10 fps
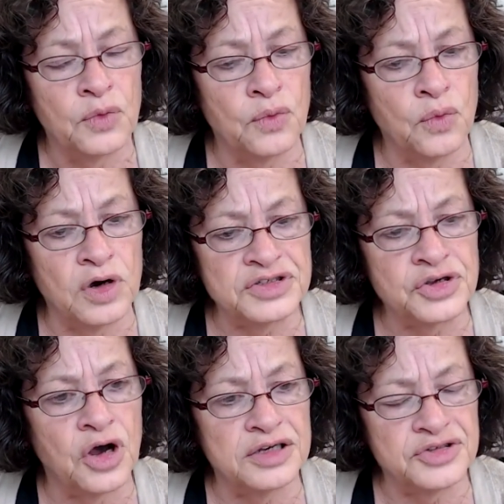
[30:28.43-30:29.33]
what's
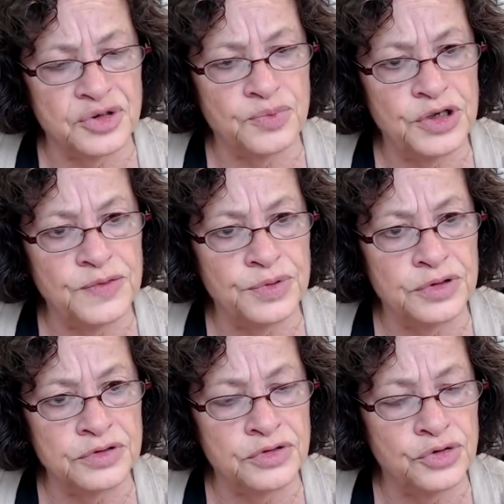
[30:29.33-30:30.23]
causing
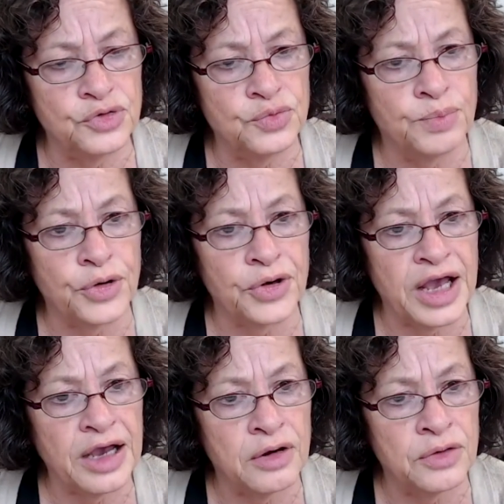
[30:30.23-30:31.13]
people to burn
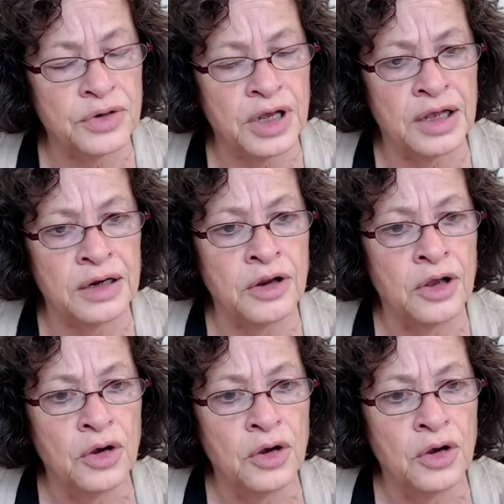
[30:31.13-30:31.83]
out and